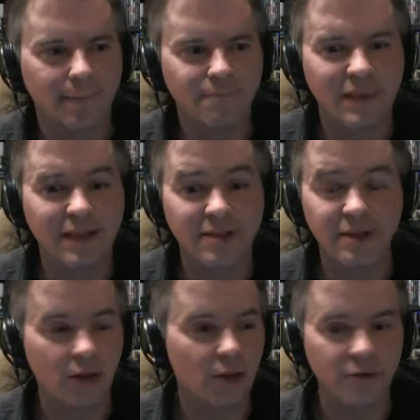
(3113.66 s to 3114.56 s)
It's
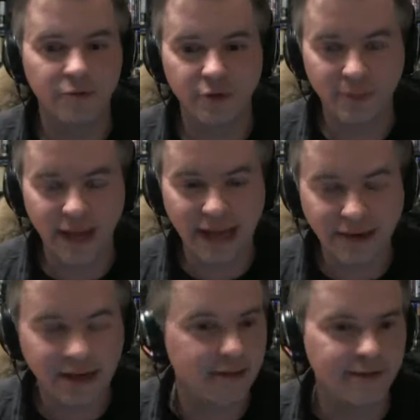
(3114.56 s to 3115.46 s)
still open for debate,
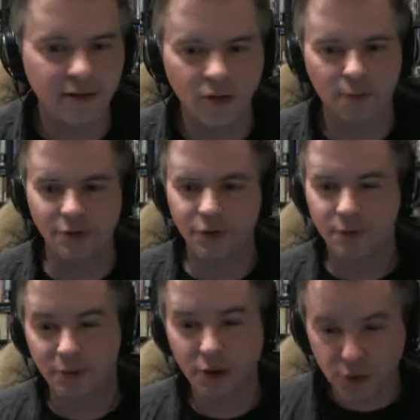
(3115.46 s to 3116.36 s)
and it's still open to
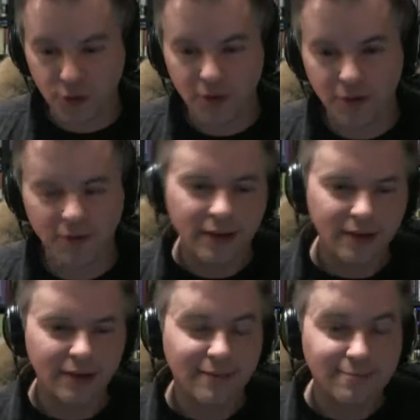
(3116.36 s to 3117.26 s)
pressure, right?
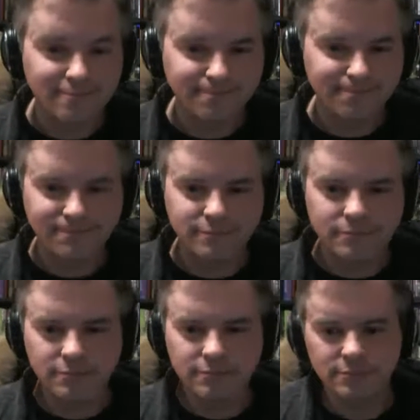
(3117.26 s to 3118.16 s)

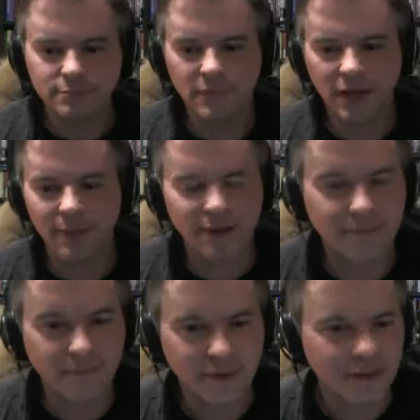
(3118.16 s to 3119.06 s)
I
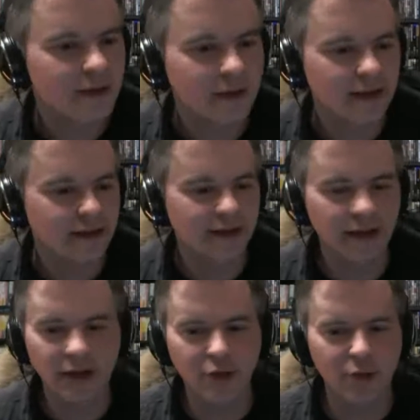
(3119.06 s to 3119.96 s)
mean,
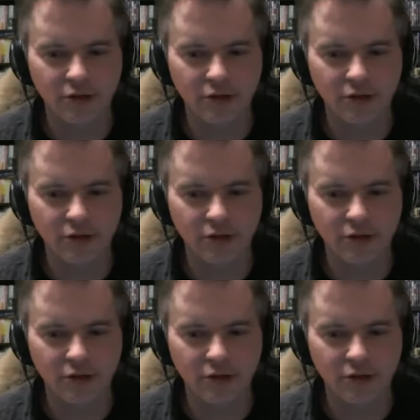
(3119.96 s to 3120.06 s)
otherwise you're